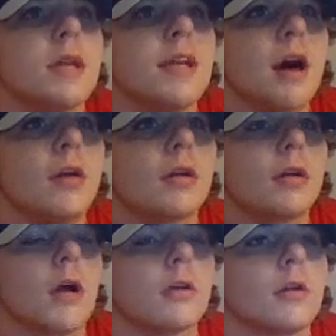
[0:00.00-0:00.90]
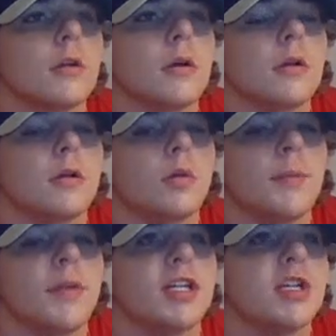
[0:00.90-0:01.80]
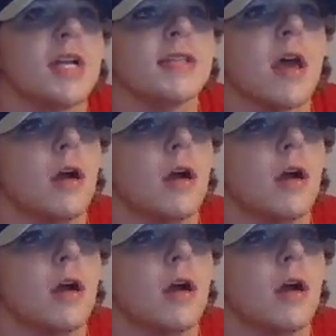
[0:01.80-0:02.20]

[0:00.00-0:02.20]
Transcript: Now on the clock are the Winnipeg Jets